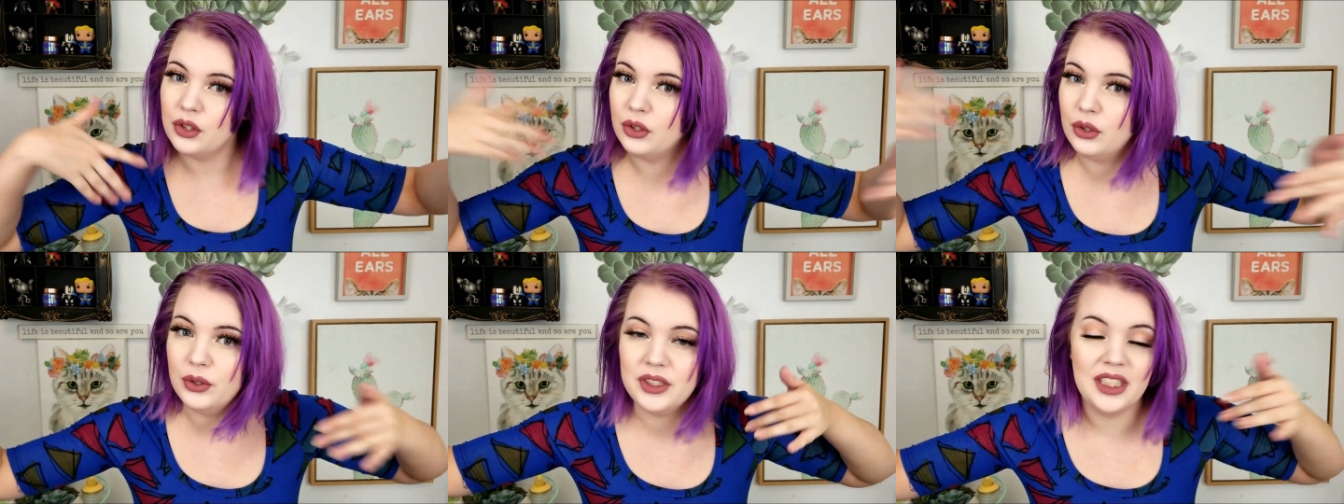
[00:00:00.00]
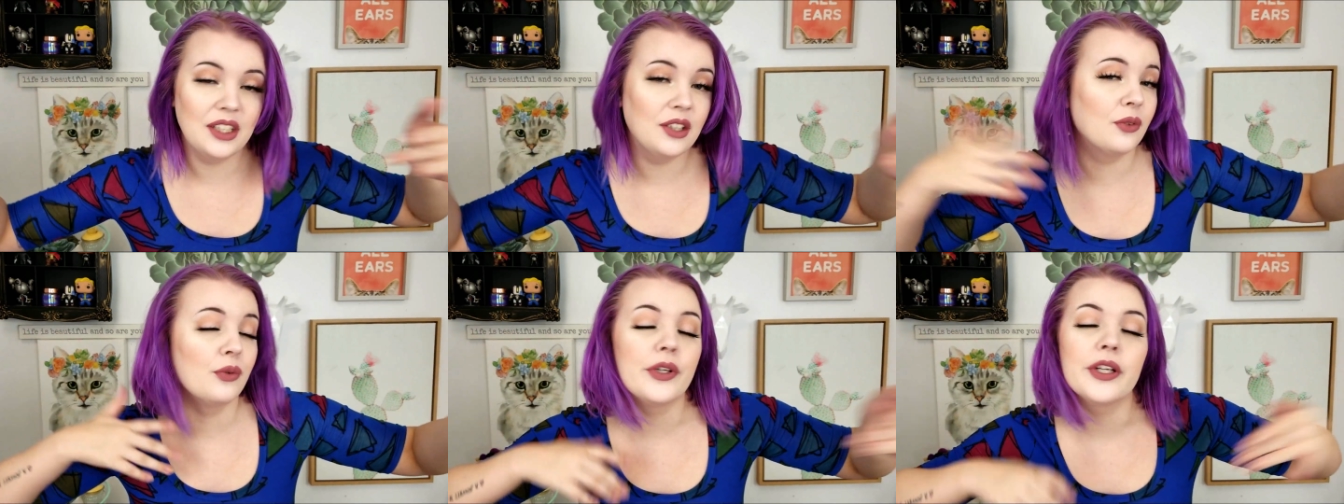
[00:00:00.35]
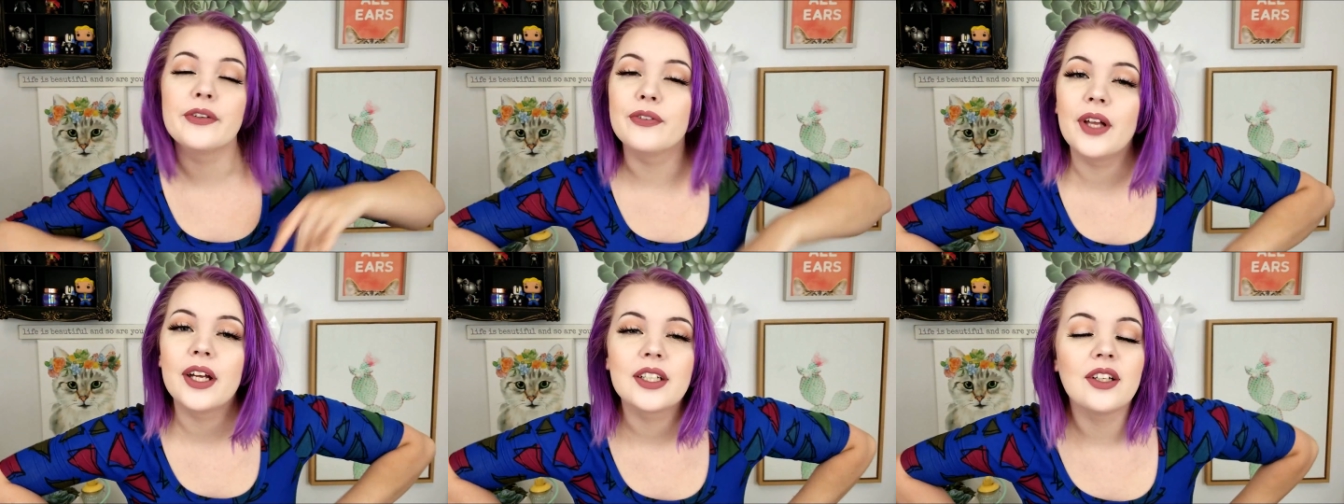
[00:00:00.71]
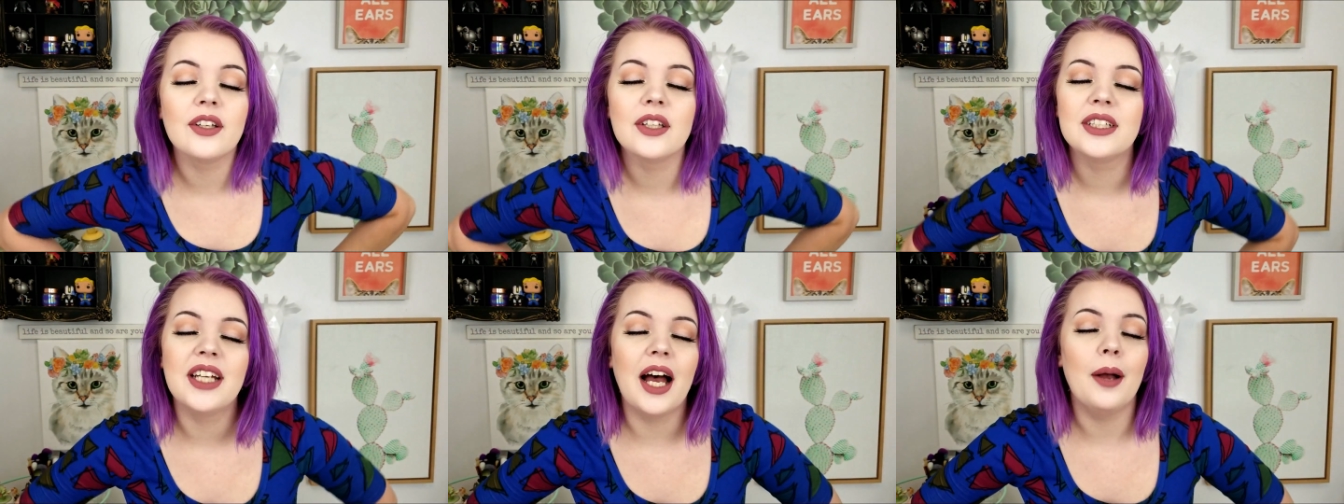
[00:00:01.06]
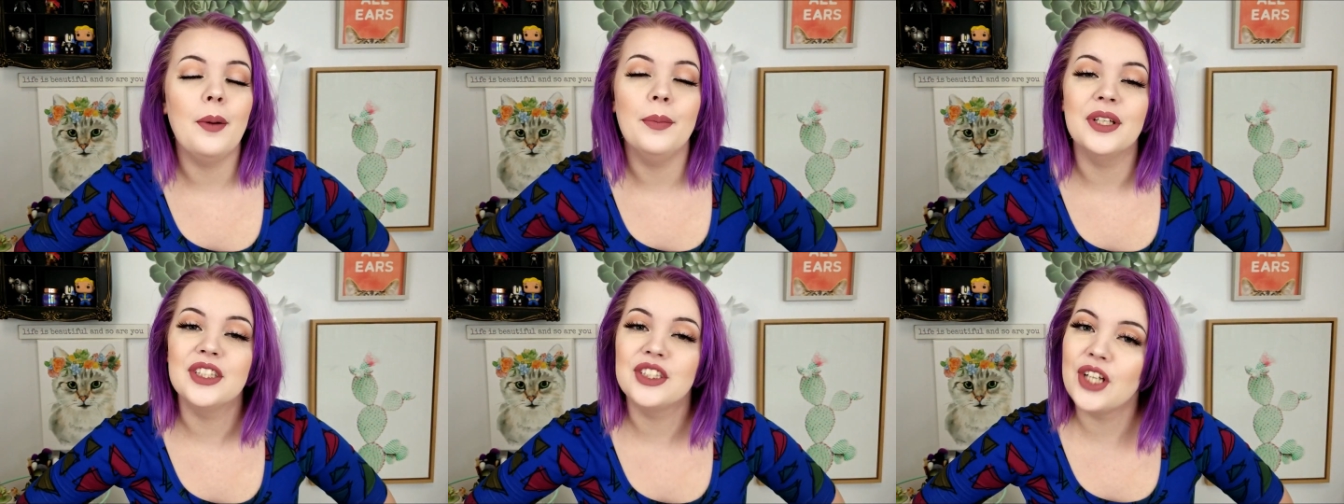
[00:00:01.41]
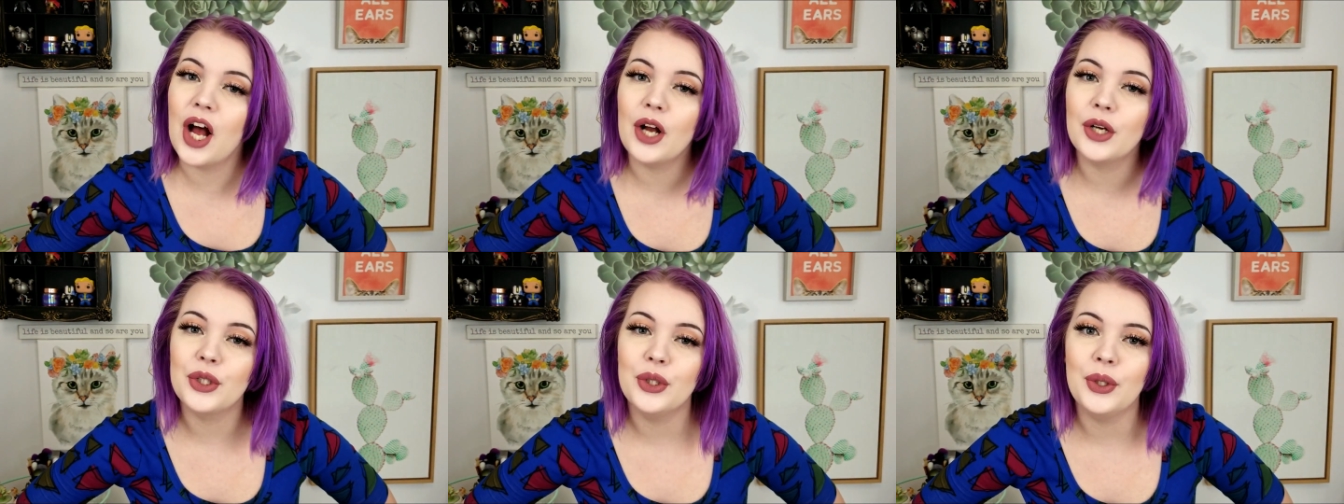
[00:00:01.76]
you see the reflect all the time and it's
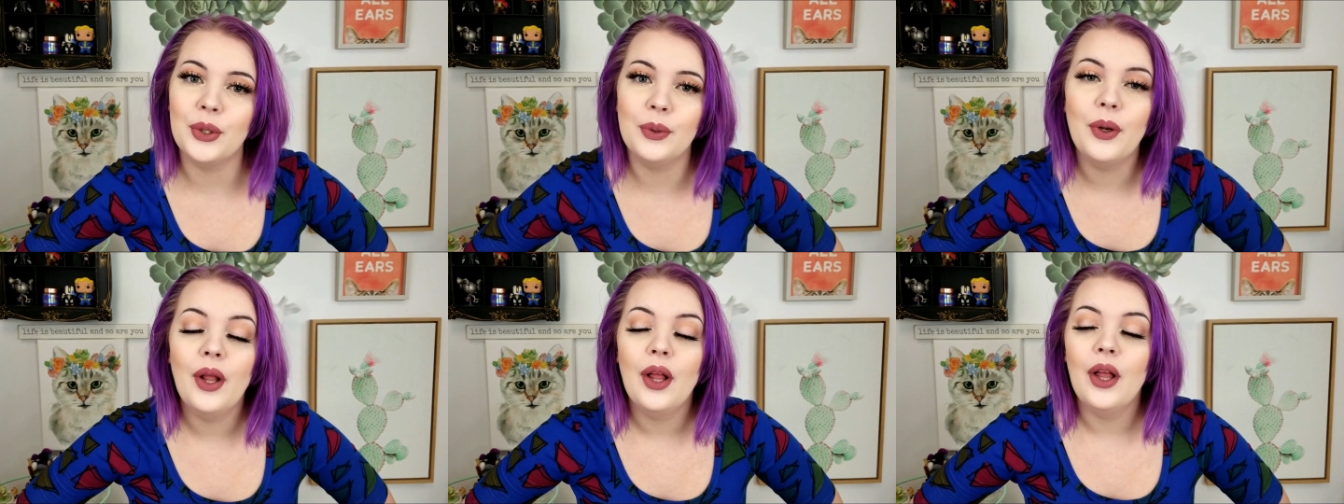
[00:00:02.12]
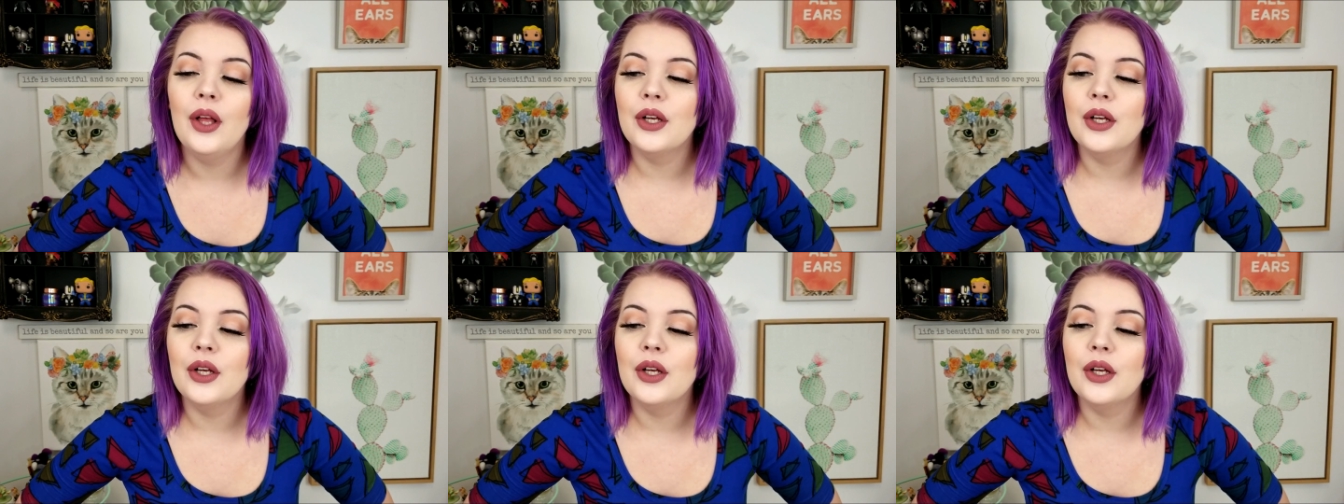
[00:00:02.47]
not cute.